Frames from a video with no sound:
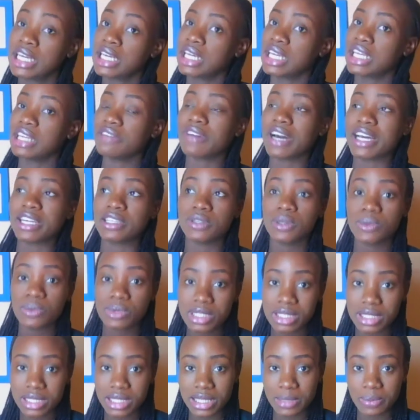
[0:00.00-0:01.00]
if I
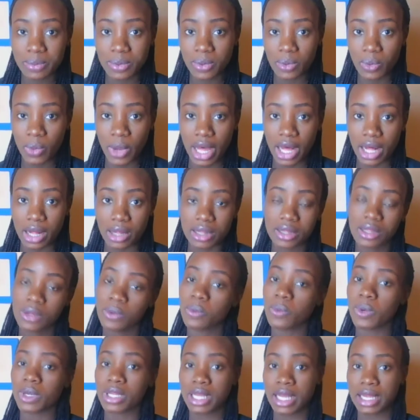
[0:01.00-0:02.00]
don't sleep well,
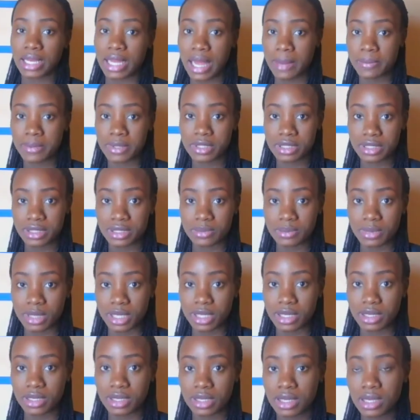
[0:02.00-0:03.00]
what can happen to
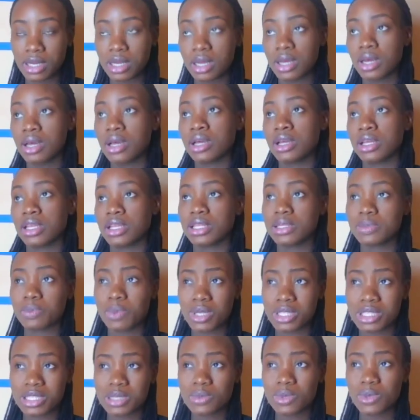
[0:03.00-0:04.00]
me? It's
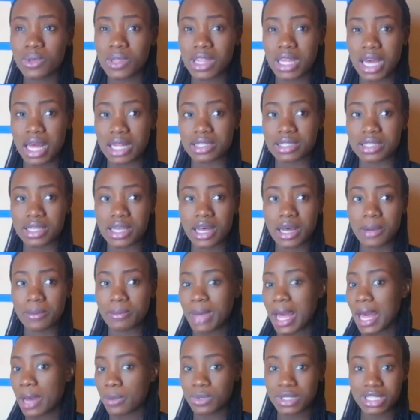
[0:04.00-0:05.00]
possible that
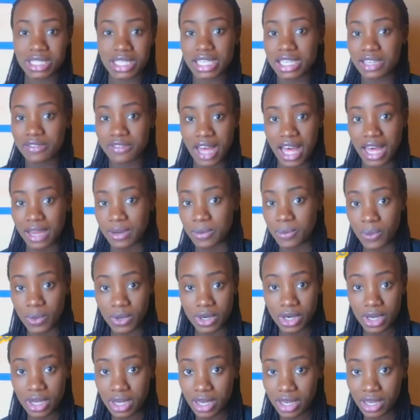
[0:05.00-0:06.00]
um, I won't deliver at
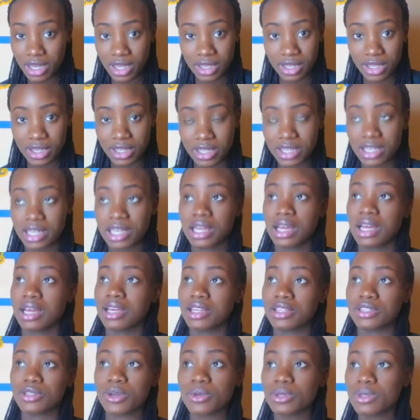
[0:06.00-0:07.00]
work.
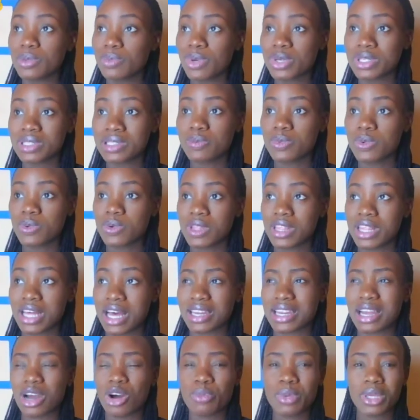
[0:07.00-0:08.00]
It's also possible
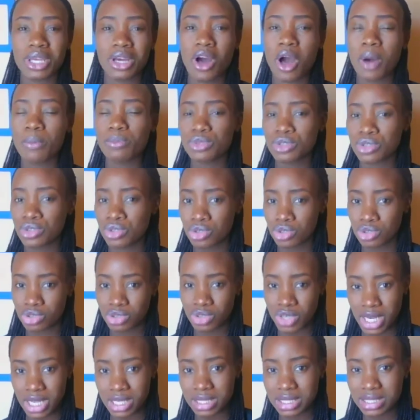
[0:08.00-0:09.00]
that I'll become
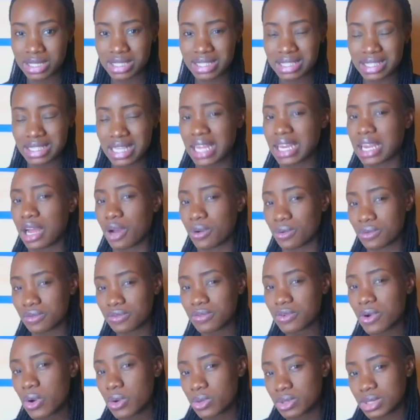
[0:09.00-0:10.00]
stressed and I'll
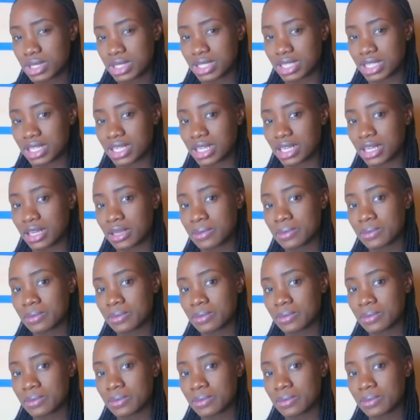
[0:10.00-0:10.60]
fall sick.